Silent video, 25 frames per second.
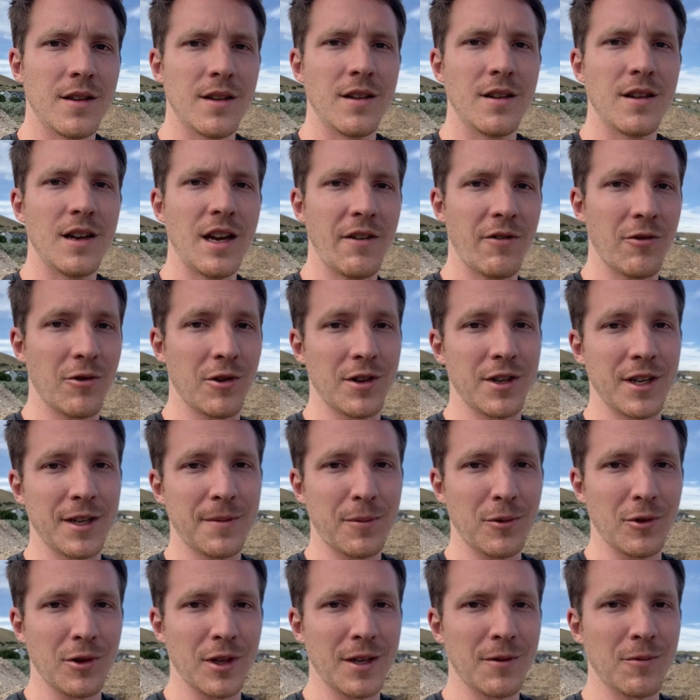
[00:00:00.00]
Hey everyone, Nick
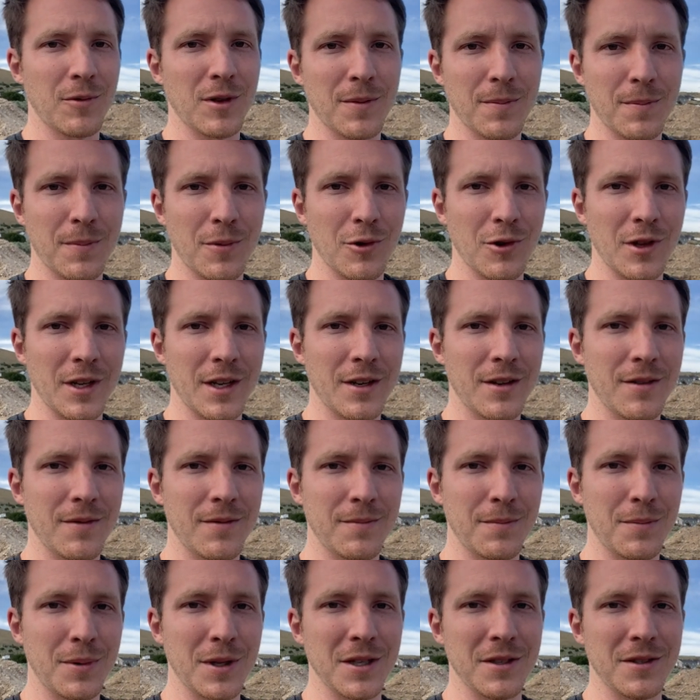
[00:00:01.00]
Berlin with Berlin
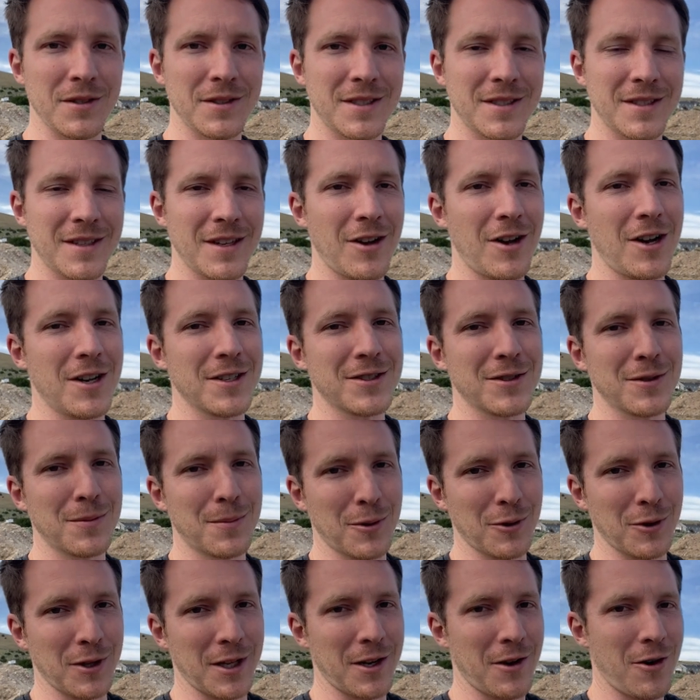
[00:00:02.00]
Builds, also
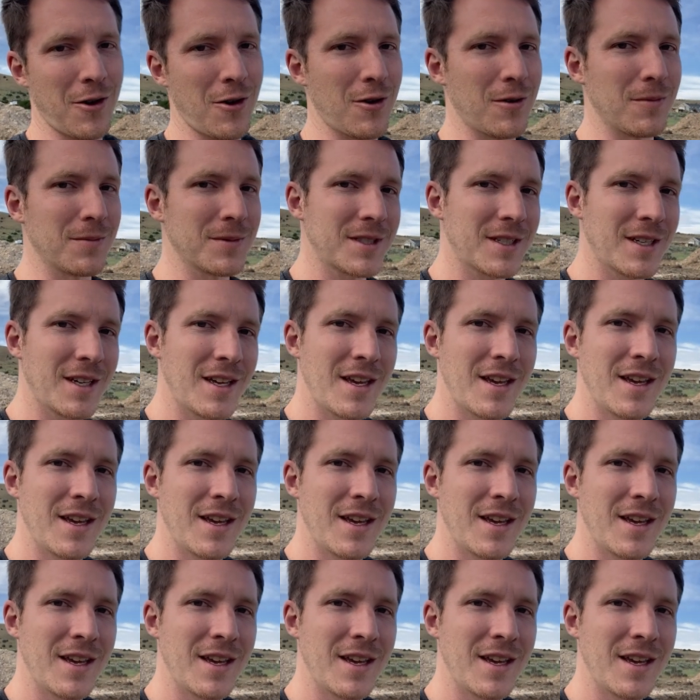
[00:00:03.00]
Berlin Homes.